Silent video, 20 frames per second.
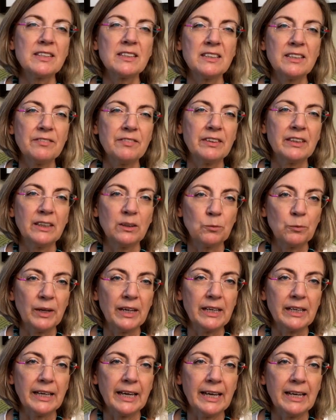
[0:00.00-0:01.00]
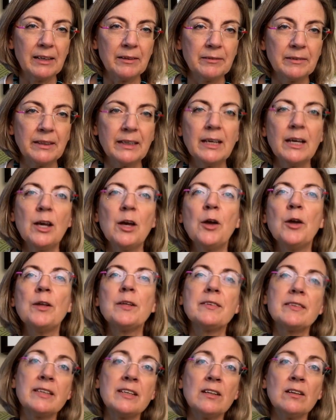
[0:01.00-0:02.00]
significant weight gain.
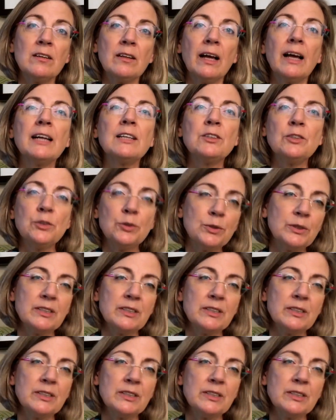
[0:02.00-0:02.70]
Still, I do